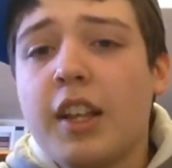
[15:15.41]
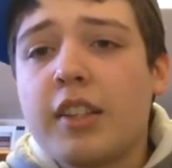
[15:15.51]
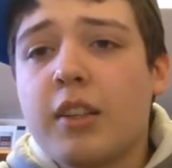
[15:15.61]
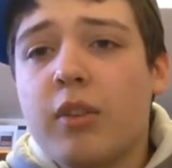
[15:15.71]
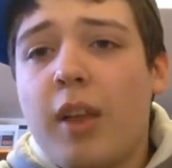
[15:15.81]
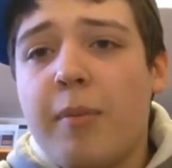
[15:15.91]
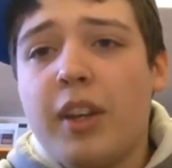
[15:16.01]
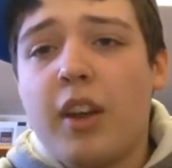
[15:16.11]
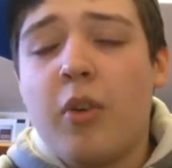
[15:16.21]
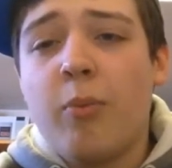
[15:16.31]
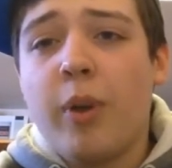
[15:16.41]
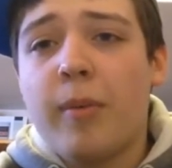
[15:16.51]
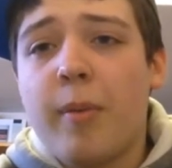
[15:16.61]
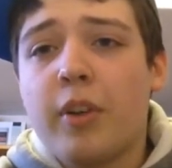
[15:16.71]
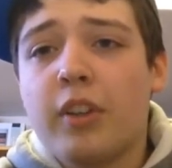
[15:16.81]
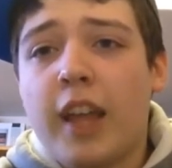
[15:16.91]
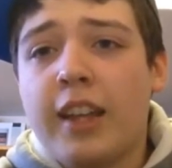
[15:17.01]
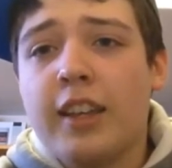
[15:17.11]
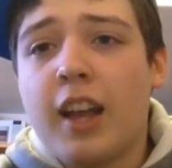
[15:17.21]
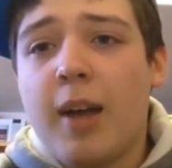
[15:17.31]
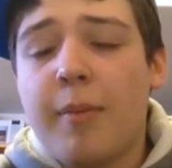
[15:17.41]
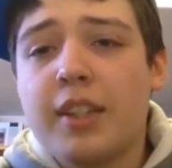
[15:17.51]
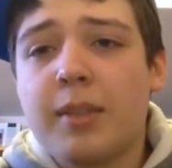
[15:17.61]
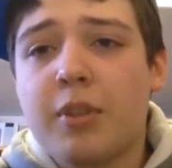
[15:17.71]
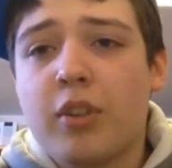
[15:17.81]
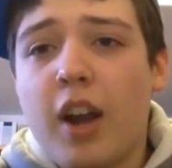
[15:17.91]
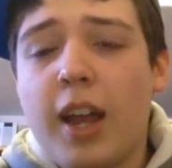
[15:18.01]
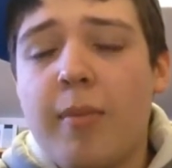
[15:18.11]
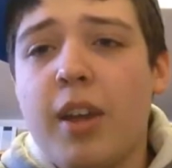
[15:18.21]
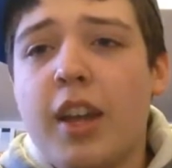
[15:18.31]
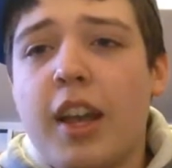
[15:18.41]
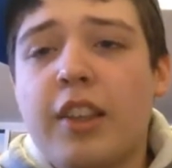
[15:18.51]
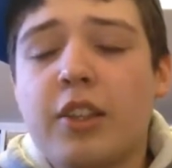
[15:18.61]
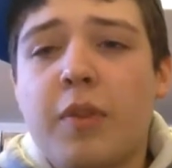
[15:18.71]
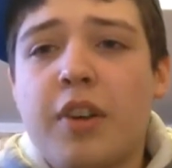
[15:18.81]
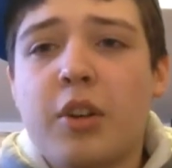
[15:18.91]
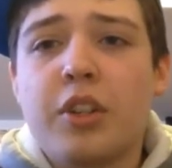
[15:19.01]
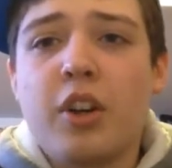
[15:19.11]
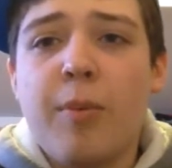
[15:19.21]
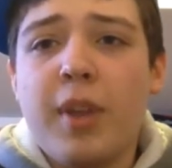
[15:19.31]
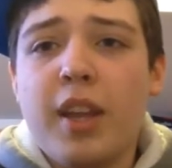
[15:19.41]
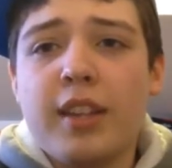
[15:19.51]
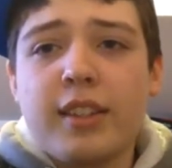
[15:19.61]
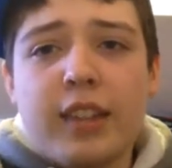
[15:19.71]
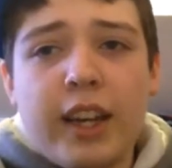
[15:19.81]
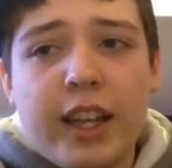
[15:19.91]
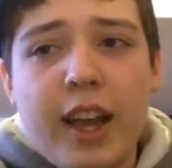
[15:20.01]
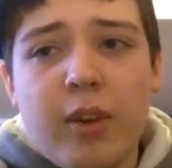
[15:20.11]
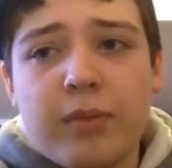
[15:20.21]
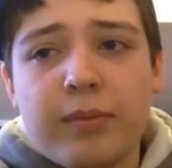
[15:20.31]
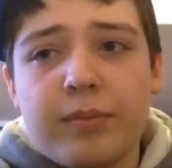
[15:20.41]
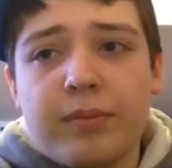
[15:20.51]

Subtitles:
So let me know, but remember to like, comment, subscribe. This is Retro Shinobi, signing out.